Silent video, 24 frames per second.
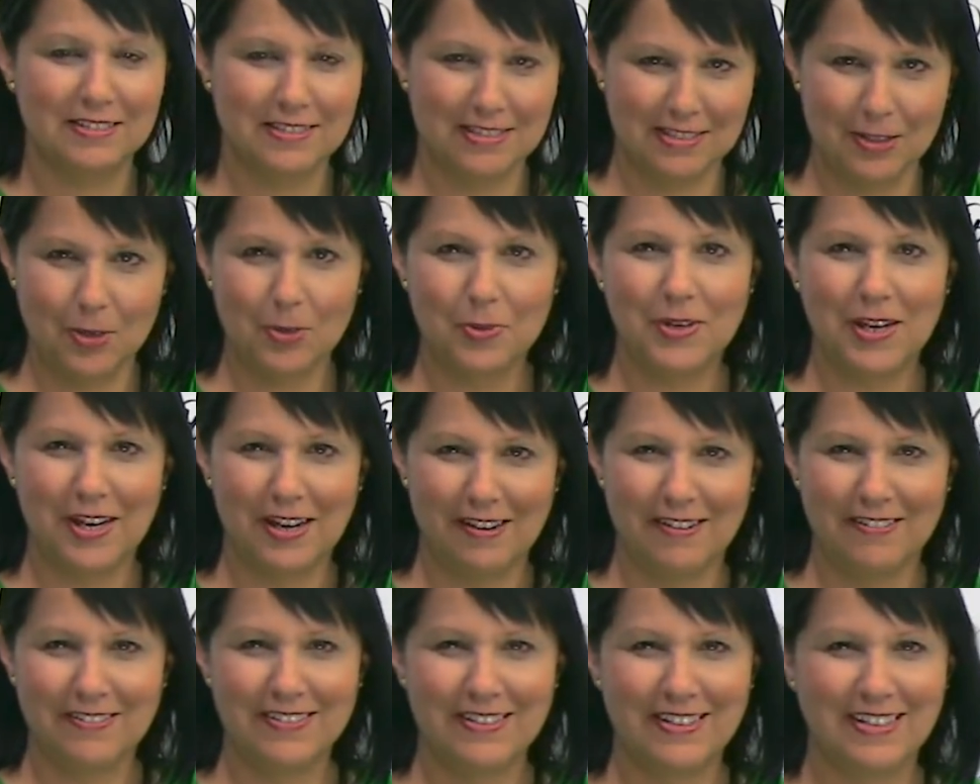slow
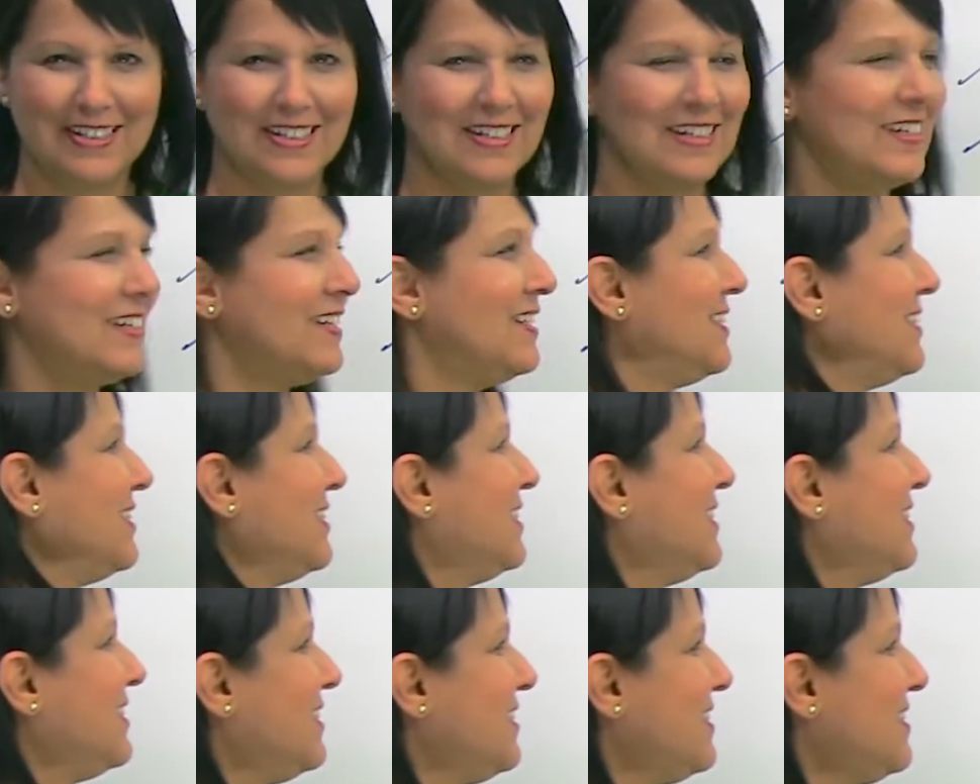down,
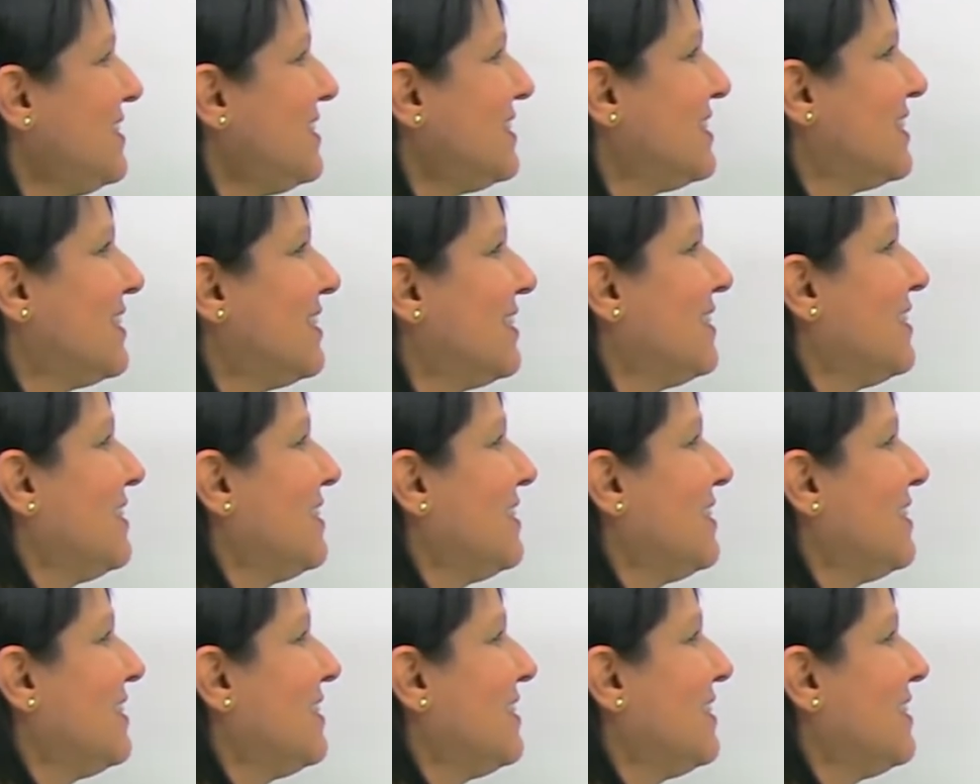is